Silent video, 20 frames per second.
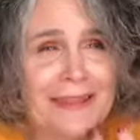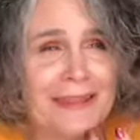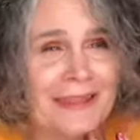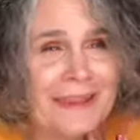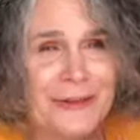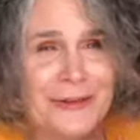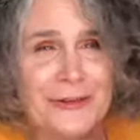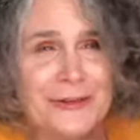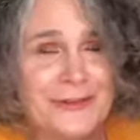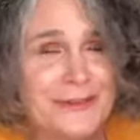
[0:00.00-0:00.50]

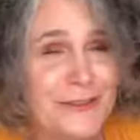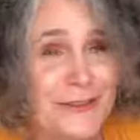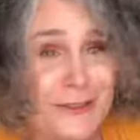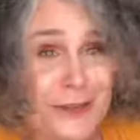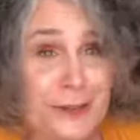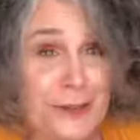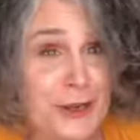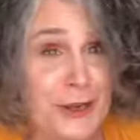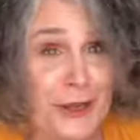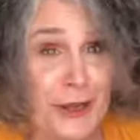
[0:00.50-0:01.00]
there's
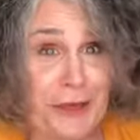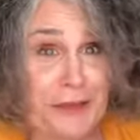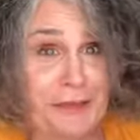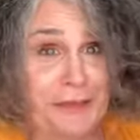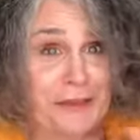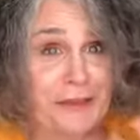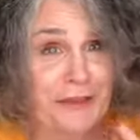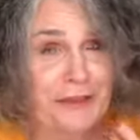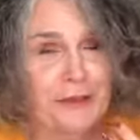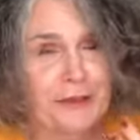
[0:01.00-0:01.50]

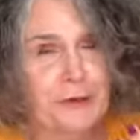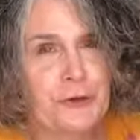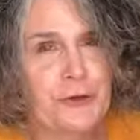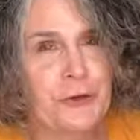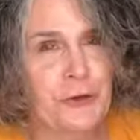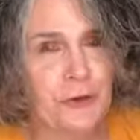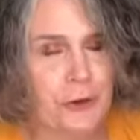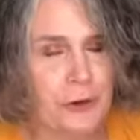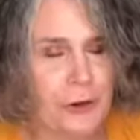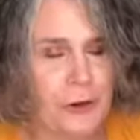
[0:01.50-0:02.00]
nothing
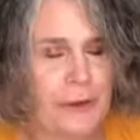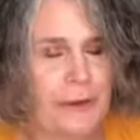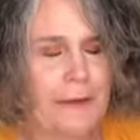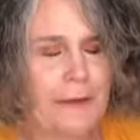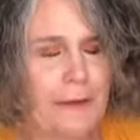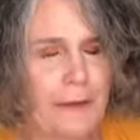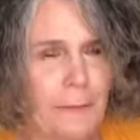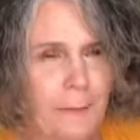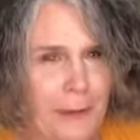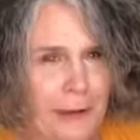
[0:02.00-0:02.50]
dark
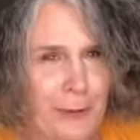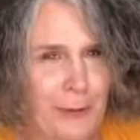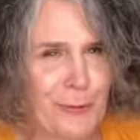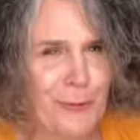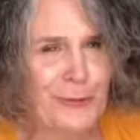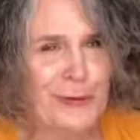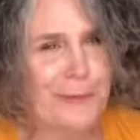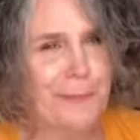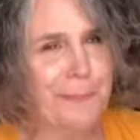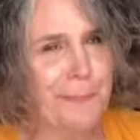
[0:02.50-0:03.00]
about
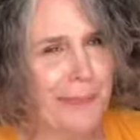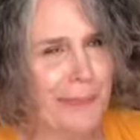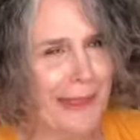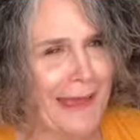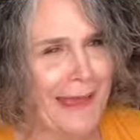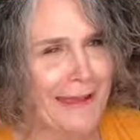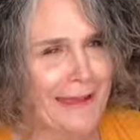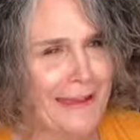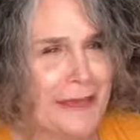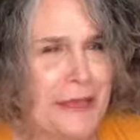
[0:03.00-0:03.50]

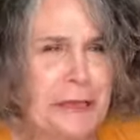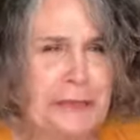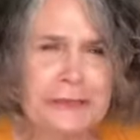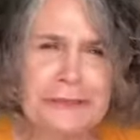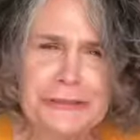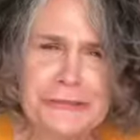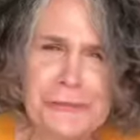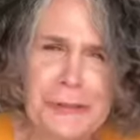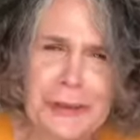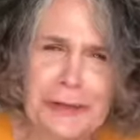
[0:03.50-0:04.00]
Black.
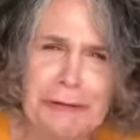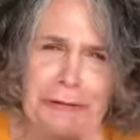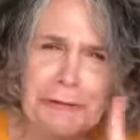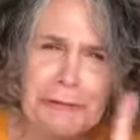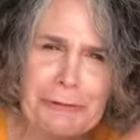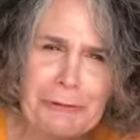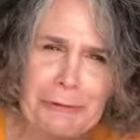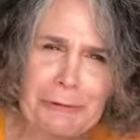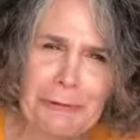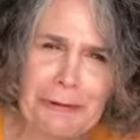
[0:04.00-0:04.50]
So I don't
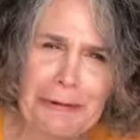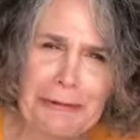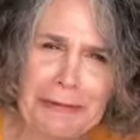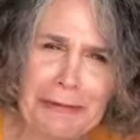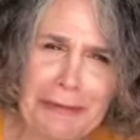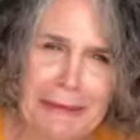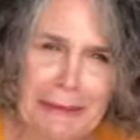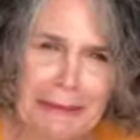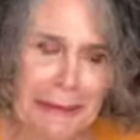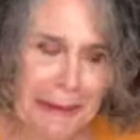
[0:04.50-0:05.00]
know why
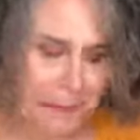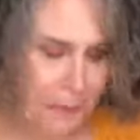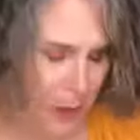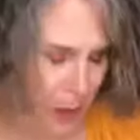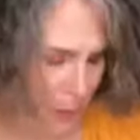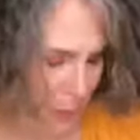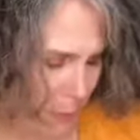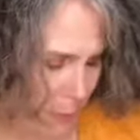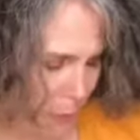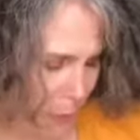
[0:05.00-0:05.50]
they came
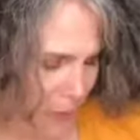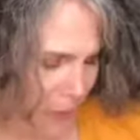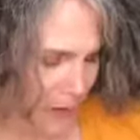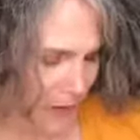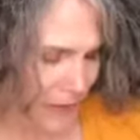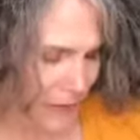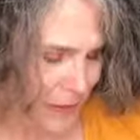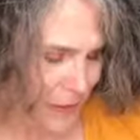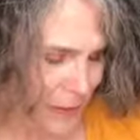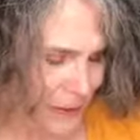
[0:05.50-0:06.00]
up
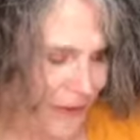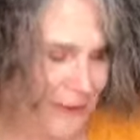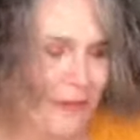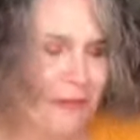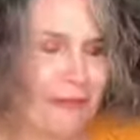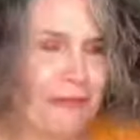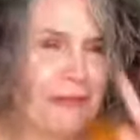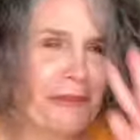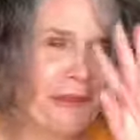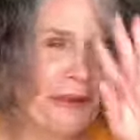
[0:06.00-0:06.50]
with
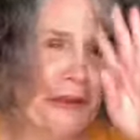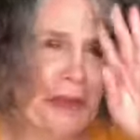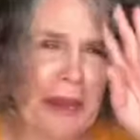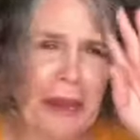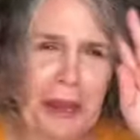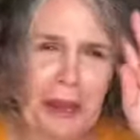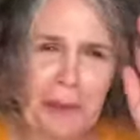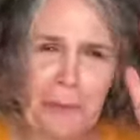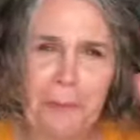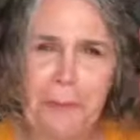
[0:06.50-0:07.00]
the
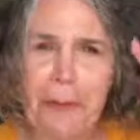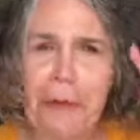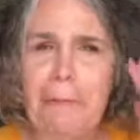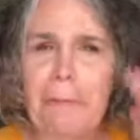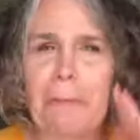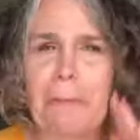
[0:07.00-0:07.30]
name